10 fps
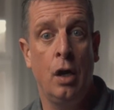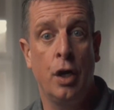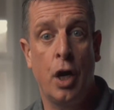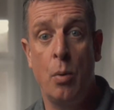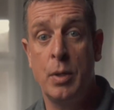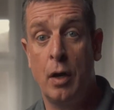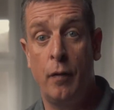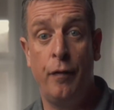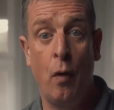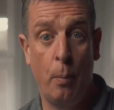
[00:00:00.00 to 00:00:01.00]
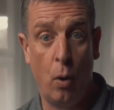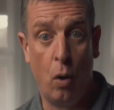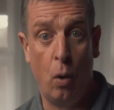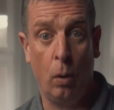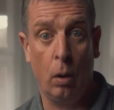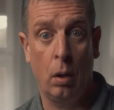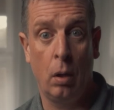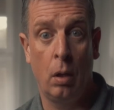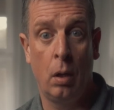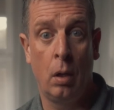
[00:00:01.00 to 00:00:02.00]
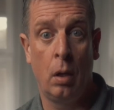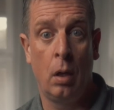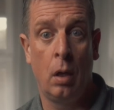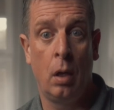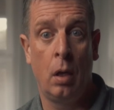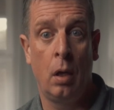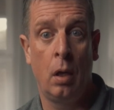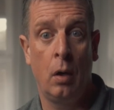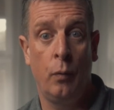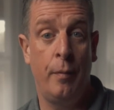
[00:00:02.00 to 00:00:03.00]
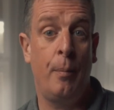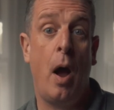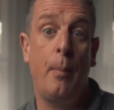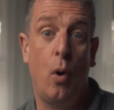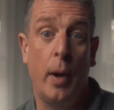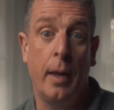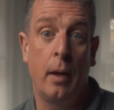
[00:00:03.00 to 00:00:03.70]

going to kick a football with my boy.